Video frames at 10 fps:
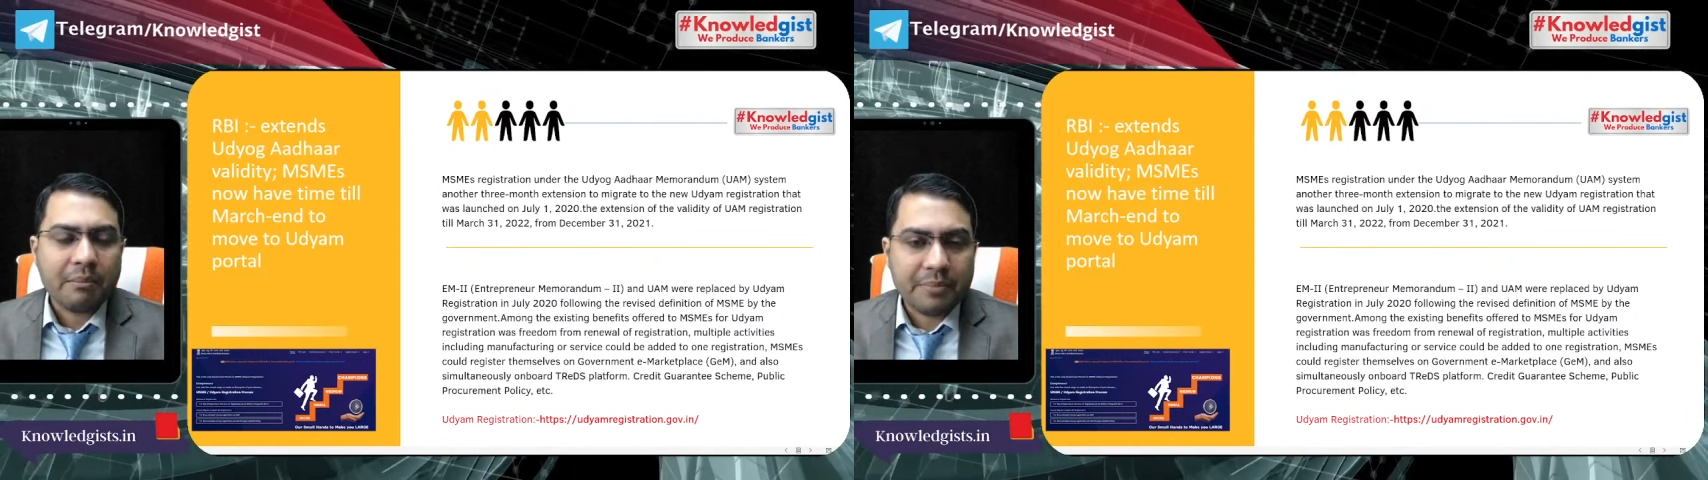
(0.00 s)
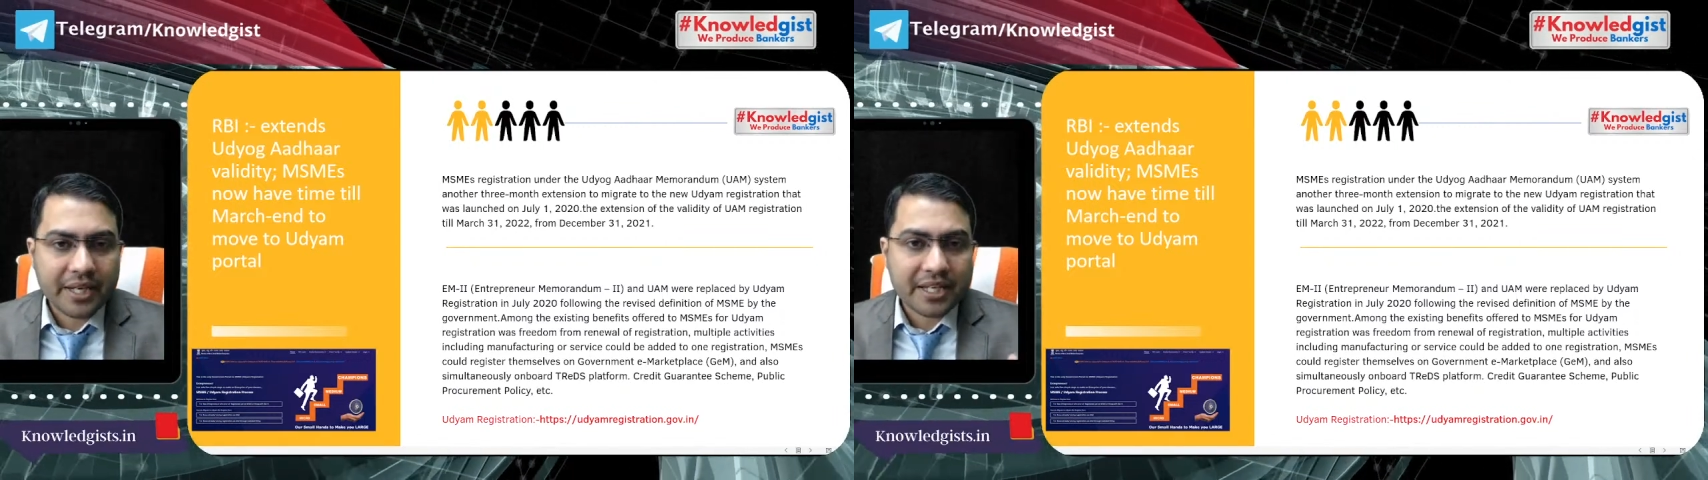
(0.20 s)

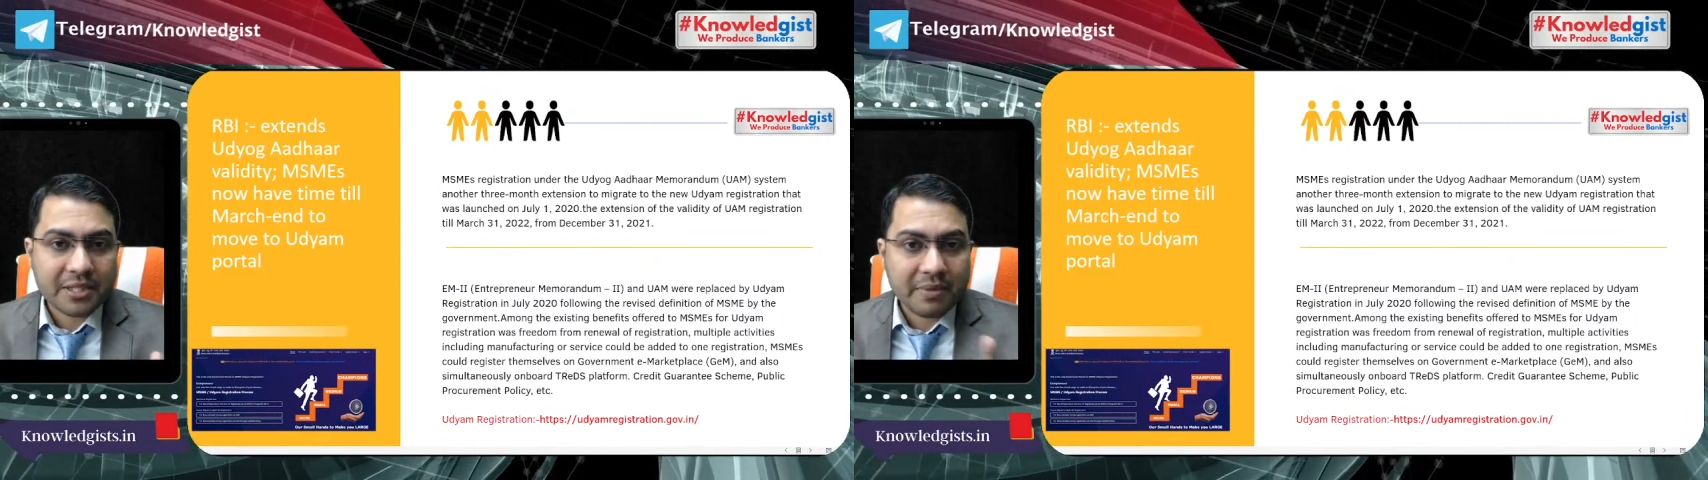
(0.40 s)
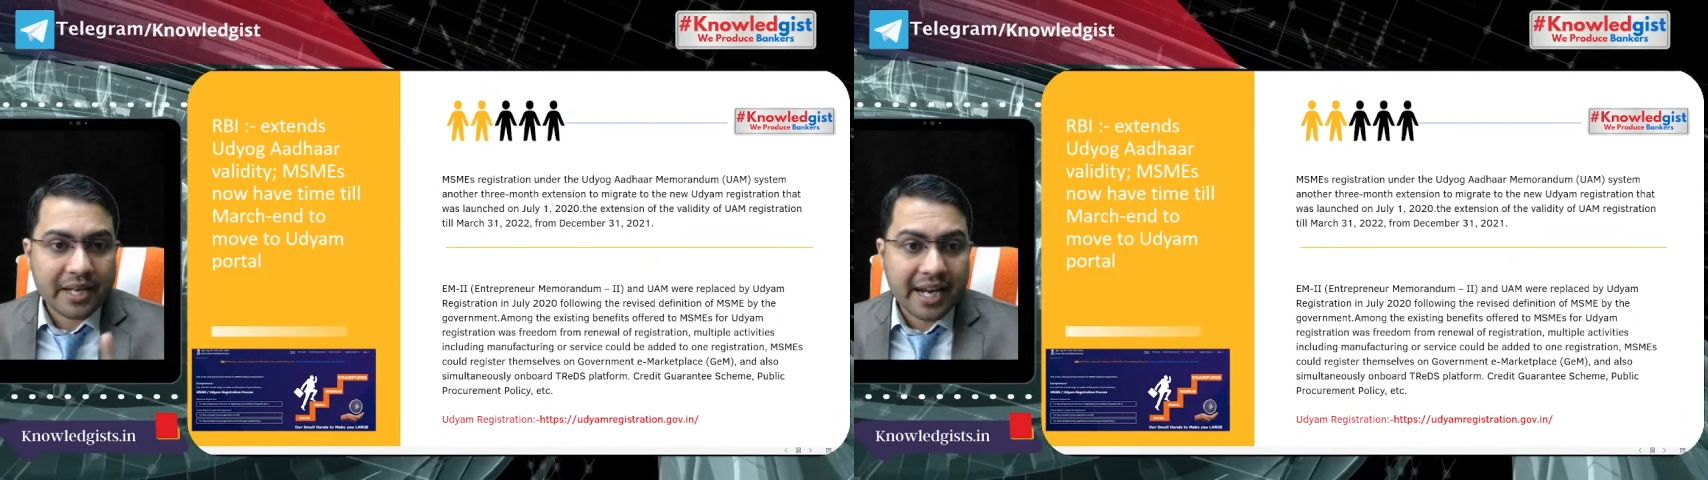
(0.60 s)

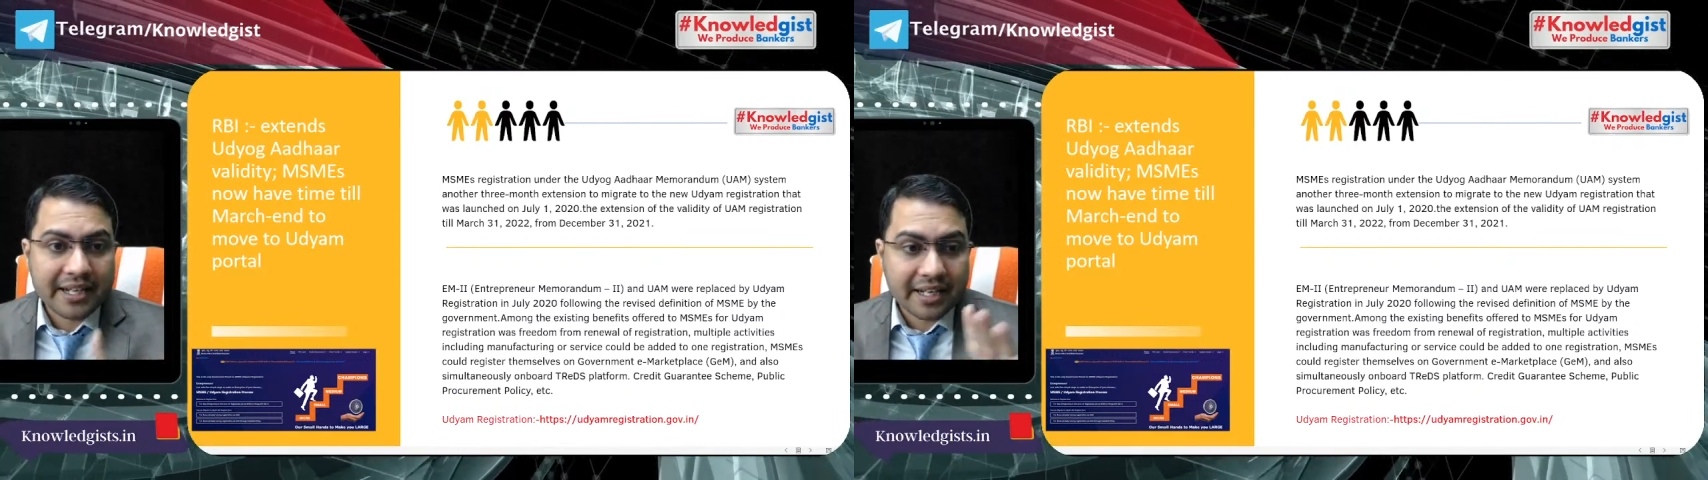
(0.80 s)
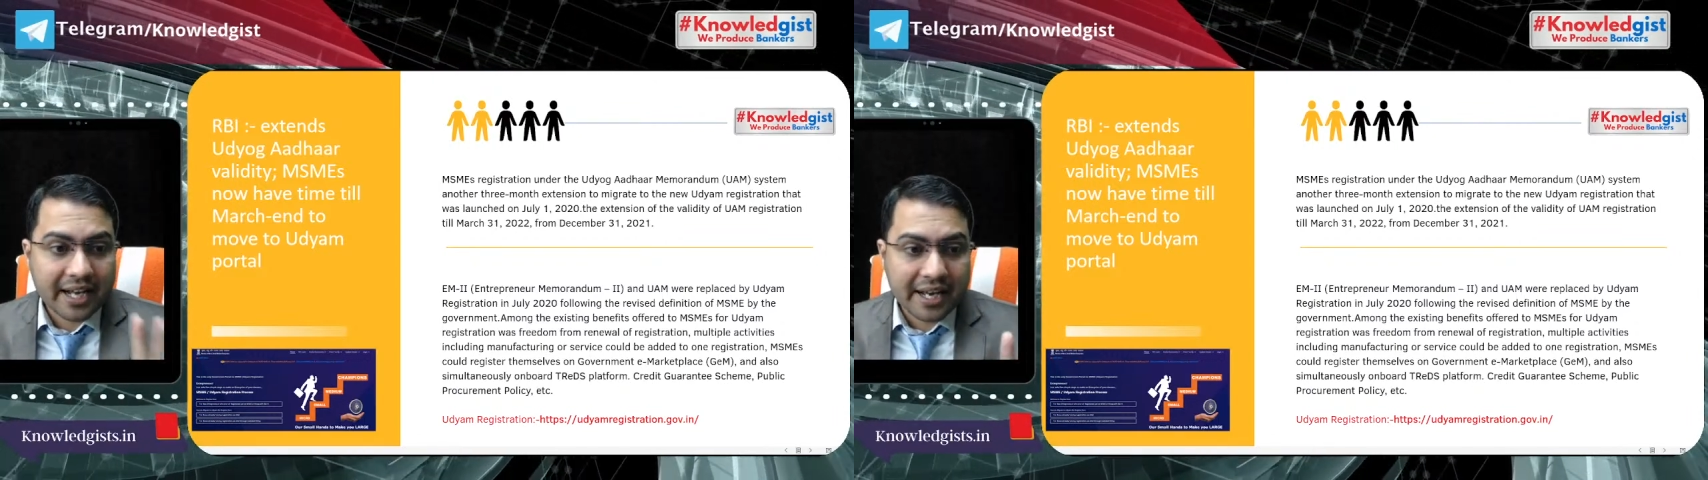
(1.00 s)
PSB
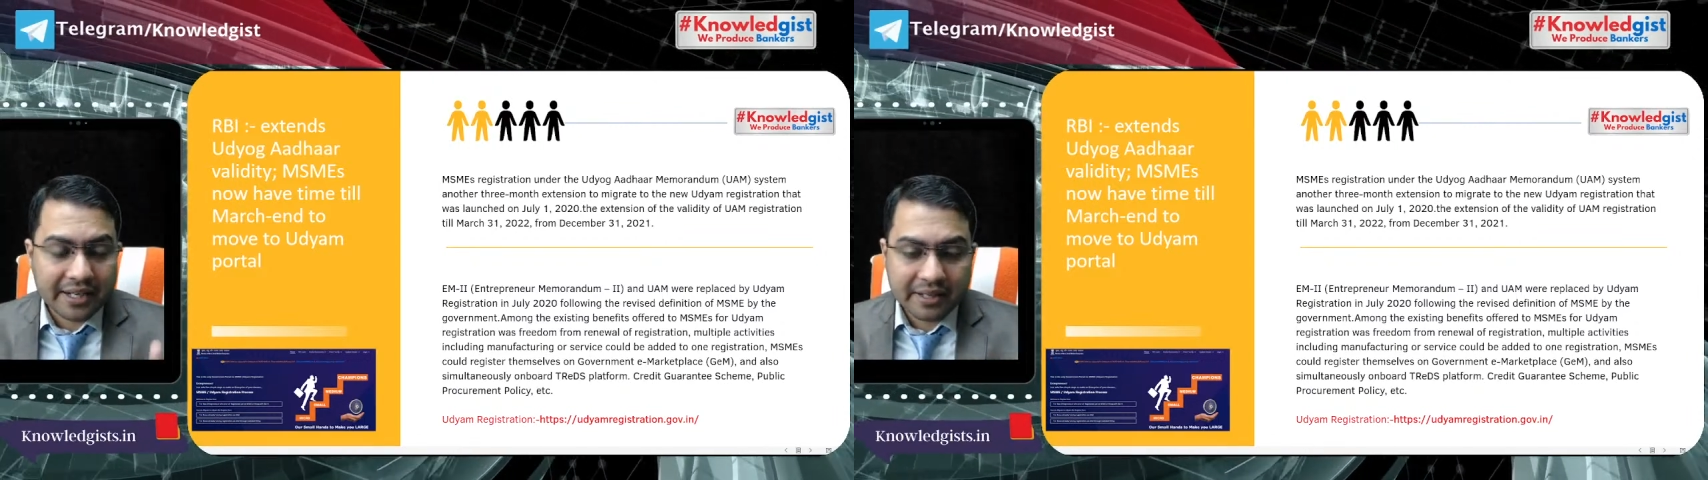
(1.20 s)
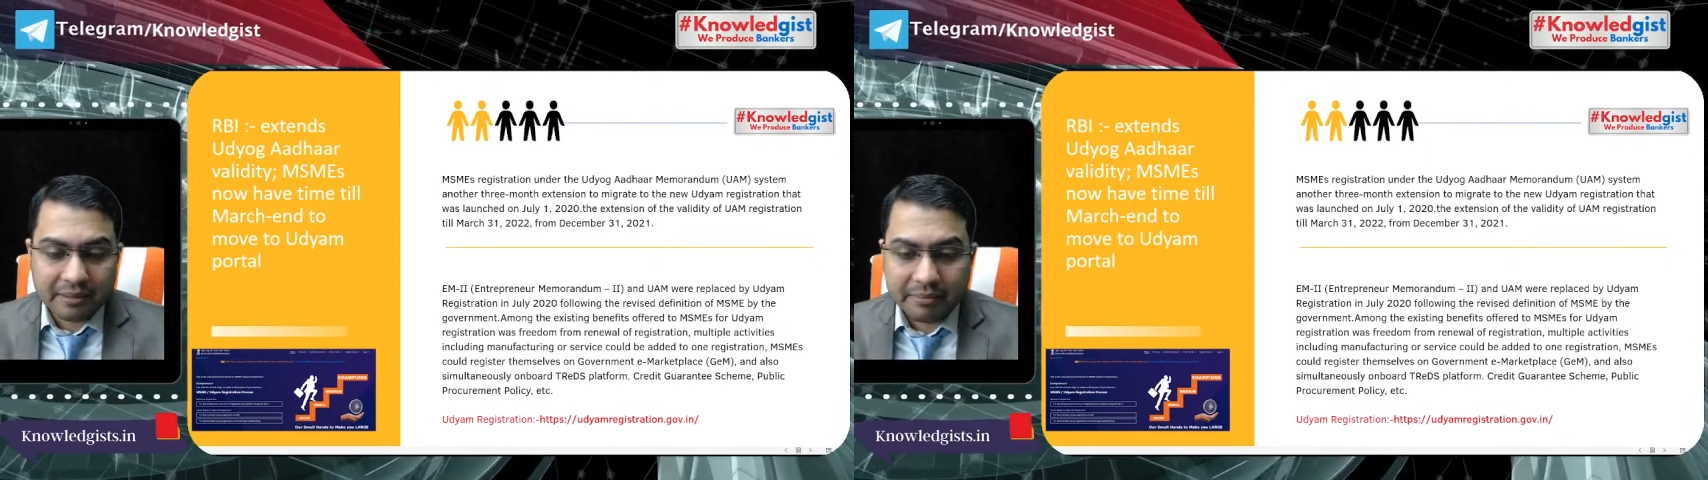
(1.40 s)

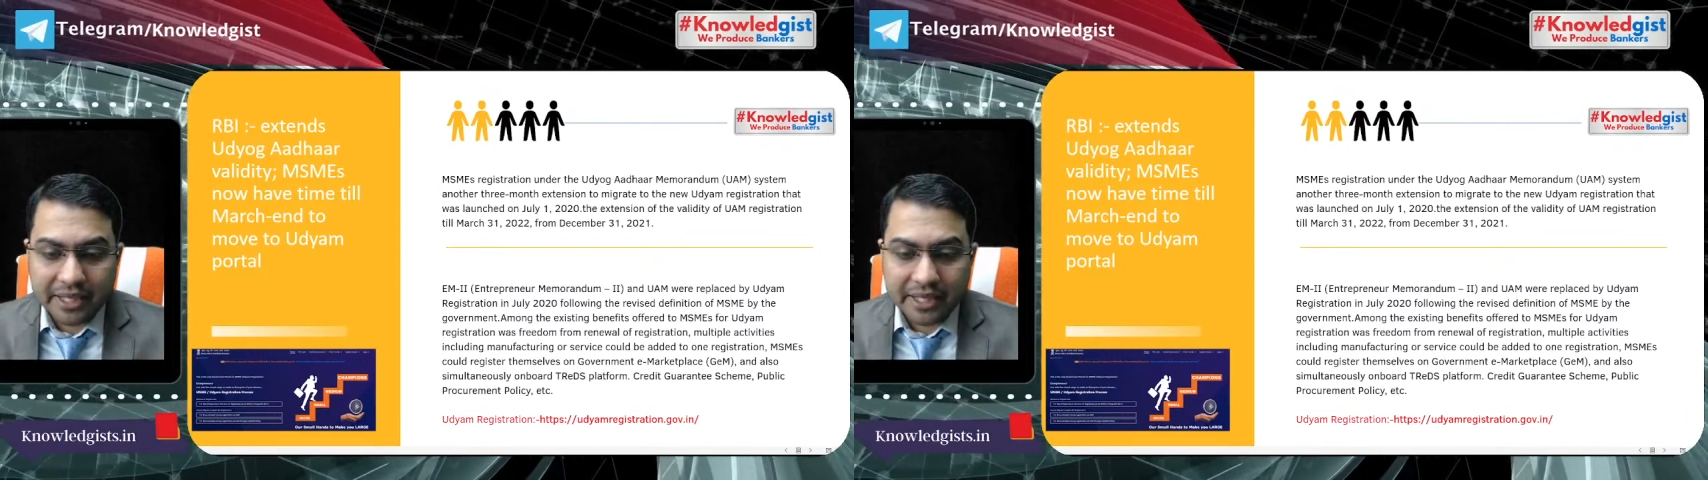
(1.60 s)
99